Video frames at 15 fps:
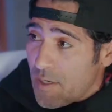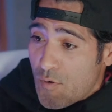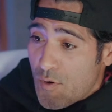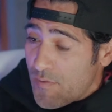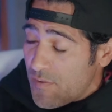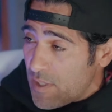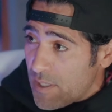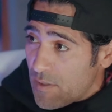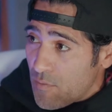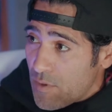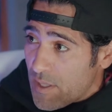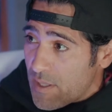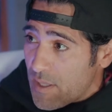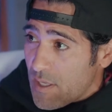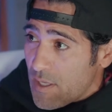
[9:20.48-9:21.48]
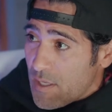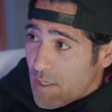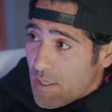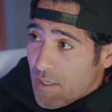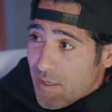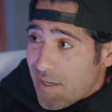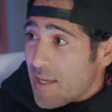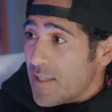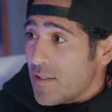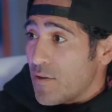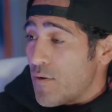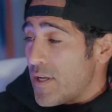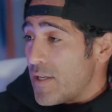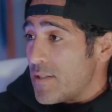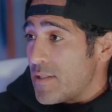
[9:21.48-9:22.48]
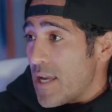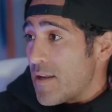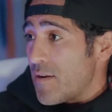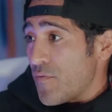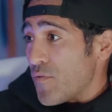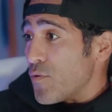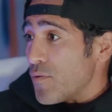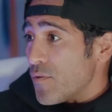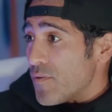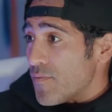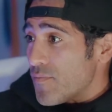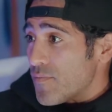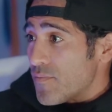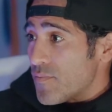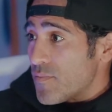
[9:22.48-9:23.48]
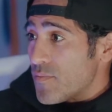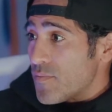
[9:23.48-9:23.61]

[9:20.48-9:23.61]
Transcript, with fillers: equivalent with not the greatest kind of food. Yeah.